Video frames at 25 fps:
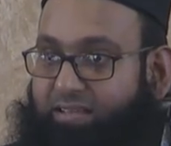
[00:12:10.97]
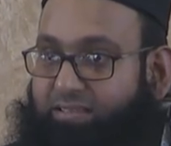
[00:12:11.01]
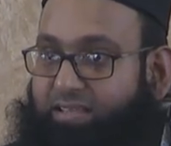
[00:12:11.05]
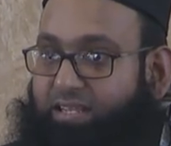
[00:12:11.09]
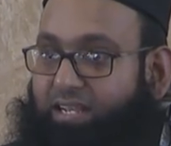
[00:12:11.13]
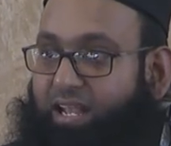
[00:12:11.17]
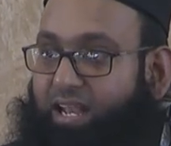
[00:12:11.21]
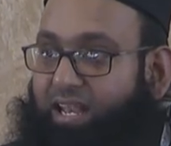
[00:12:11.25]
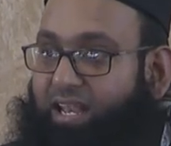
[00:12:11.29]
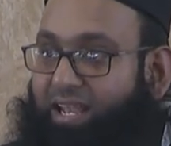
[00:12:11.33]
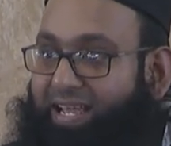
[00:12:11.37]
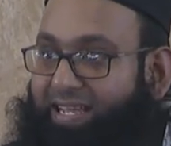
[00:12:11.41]

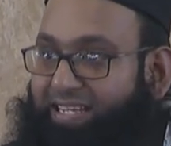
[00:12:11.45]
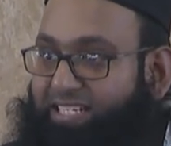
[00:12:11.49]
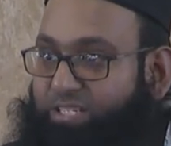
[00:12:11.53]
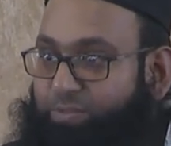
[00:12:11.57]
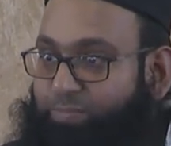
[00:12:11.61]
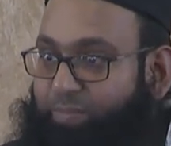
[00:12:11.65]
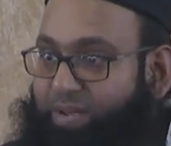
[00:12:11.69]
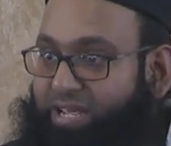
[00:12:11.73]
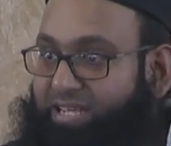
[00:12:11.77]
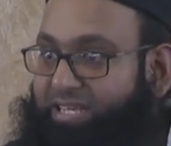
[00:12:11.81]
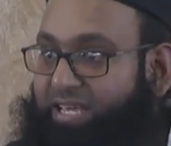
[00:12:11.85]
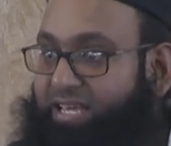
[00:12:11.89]
that Allah
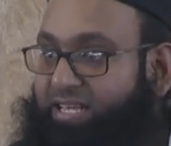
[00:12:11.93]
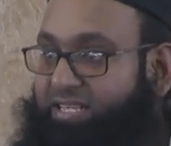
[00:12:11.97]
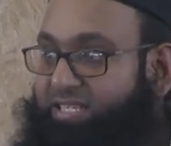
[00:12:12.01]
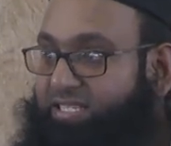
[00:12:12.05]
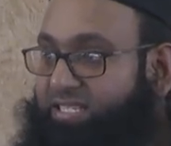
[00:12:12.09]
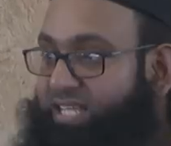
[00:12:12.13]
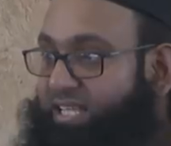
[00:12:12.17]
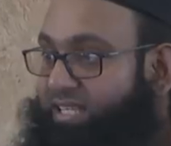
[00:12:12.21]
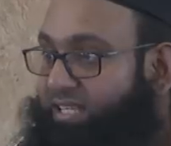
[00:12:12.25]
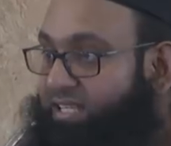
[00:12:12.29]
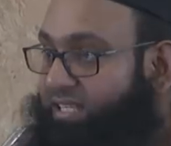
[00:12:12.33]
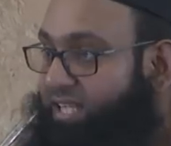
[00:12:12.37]
is making
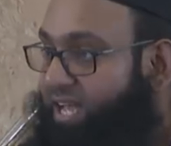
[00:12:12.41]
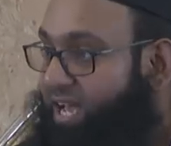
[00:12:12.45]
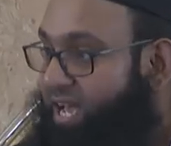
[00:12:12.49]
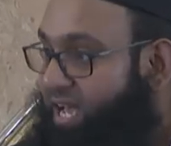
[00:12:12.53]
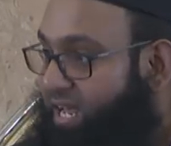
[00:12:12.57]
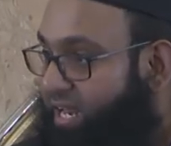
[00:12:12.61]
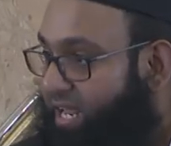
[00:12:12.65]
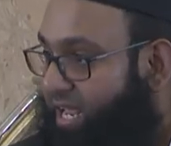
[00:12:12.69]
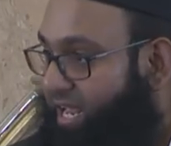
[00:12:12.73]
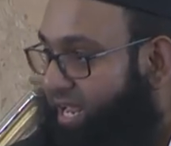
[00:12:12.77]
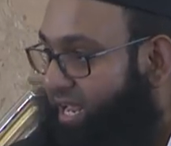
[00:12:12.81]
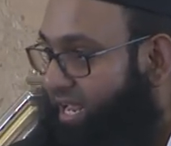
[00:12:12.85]

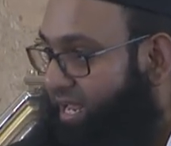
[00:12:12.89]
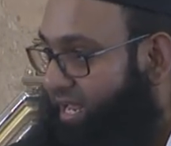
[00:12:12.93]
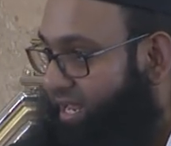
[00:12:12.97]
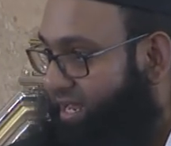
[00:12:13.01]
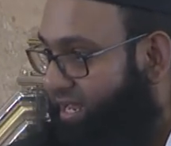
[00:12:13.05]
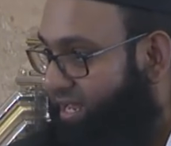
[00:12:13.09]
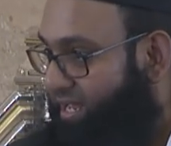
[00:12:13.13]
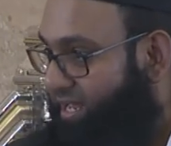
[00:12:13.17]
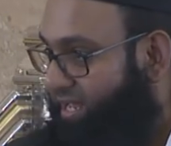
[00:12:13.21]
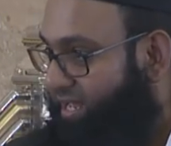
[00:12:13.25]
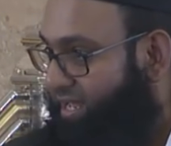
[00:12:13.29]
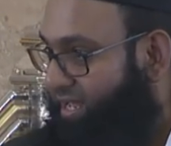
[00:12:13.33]
sattari.
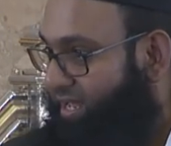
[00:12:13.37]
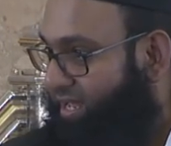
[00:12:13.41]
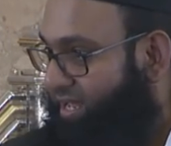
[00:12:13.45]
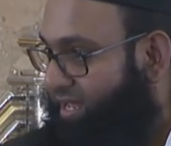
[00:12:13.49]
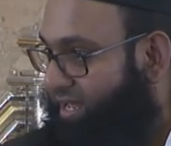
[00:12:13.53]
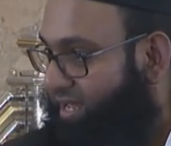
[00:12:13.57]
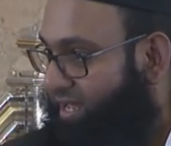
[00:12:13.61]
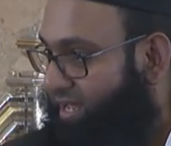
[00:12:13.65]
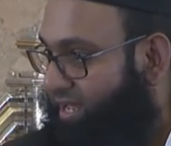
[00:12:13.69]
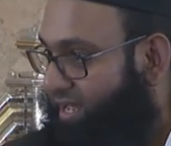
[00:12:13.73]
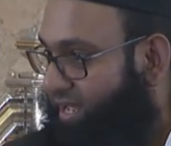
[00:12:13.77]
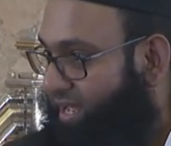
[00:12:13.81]

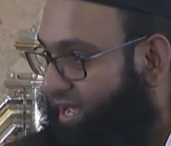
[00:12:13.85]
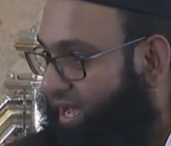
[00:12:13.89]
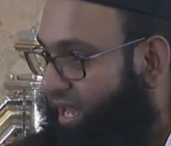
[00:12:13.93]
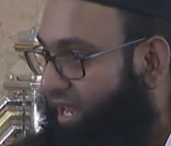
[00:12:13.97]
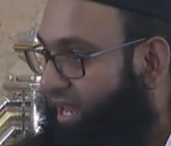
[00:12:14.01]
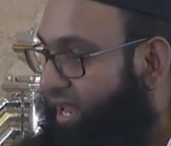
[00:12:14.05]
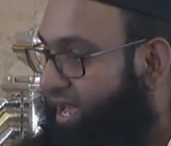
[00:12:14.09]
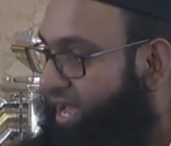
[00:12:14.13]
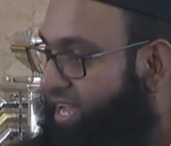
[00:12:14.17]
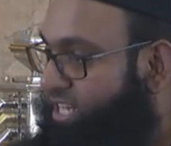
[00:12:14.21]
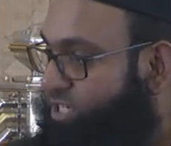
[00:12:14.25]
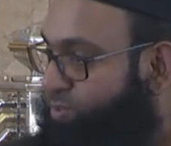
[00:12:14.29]

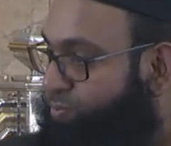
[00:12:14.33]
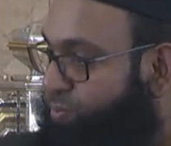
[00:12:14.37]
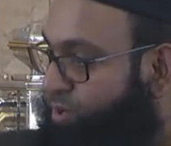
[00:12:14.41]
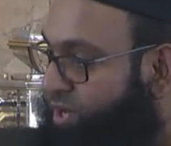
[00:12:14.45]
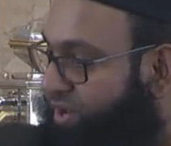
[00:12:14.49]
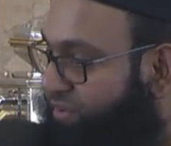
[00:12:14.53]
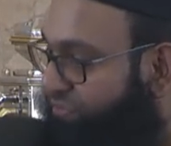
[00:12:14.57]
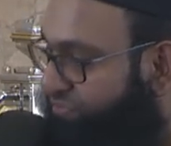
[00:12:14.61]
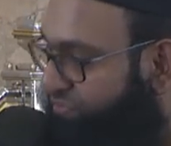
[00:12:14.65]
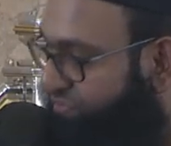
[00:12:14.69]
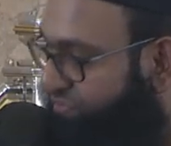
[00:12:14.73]
Allah has put a